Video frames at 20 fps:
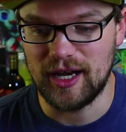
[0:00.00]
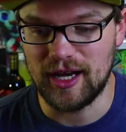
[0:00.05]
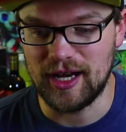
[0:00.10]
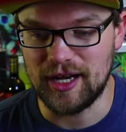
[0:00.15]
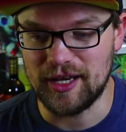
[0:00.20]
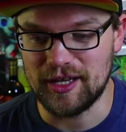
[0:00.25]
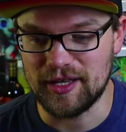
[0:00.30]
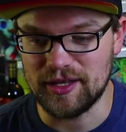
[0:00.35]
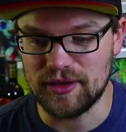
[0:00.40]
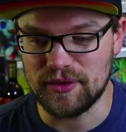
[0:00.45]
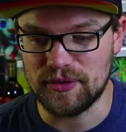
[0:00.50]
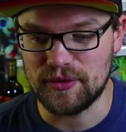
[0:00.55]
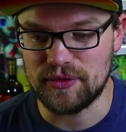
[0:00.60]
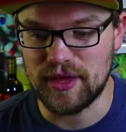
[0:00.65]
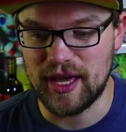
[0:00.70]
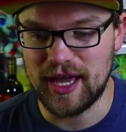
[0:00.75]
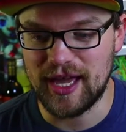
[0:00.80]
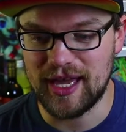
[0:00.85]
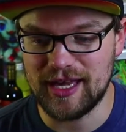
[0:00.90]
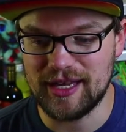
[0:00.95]

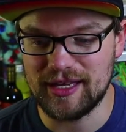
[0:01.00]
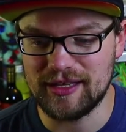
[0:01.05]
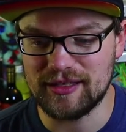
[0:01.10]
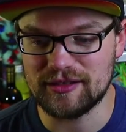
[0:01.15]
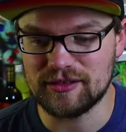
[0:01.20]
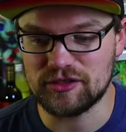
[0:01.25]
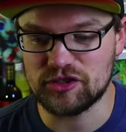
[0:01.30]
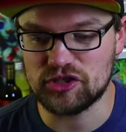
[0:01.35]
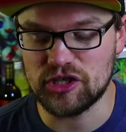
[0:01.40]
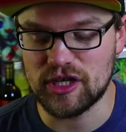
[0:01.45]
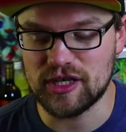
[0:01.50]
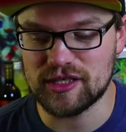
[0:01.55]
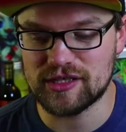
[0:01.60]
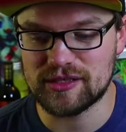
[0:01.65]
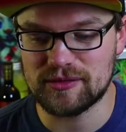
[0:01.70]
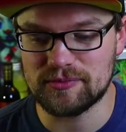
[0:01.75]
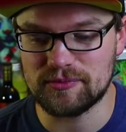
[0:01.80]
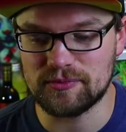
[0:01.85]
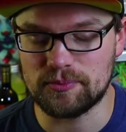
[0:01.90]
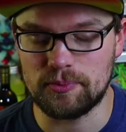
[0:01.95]
They
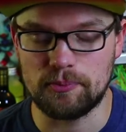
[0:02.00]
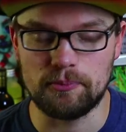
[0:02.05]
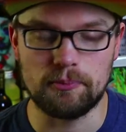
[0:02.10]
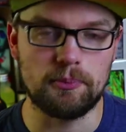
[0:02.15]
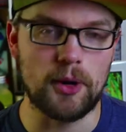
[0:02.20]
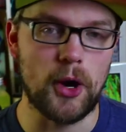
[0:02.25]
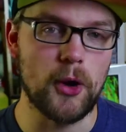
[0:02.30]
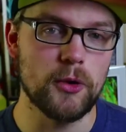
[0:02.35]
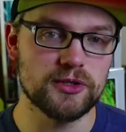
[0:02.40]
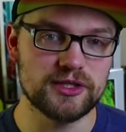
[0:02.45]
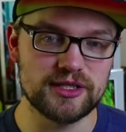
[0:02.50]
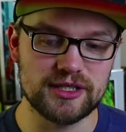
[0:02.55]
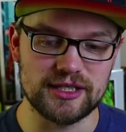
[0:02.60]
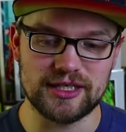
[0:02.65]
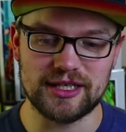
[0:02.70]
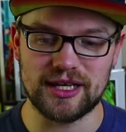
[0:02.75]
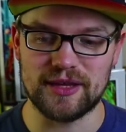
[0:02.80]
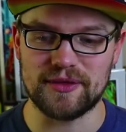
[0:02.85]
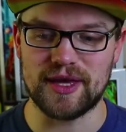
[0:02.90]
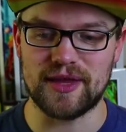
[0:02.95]
just
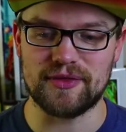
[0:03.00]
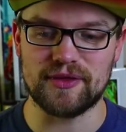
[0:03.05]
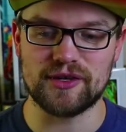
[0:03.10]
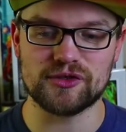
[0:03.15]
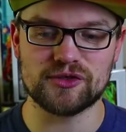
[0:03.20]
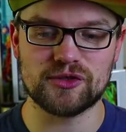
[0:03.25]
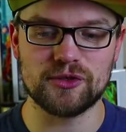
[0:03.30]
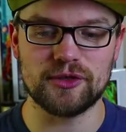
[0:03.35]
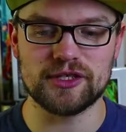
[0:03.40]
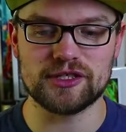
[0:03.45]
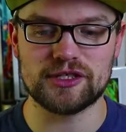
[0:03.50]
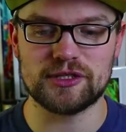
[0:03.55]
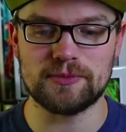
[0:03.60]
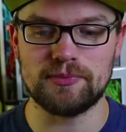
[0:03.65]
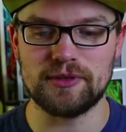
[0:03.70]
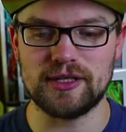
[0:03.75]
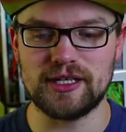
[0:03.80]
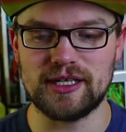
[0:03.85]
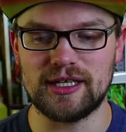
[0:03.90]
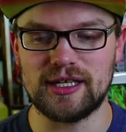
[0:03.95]
posted that there's going to
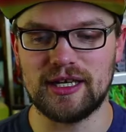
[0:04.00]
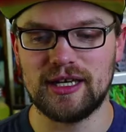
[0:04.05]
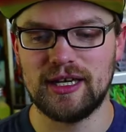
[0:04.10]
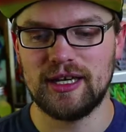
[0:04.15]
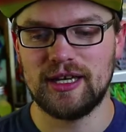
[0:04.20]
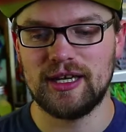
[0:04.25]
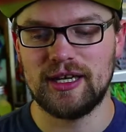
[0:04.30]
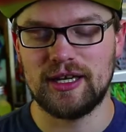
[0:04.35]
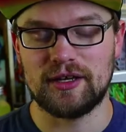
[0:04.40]
be,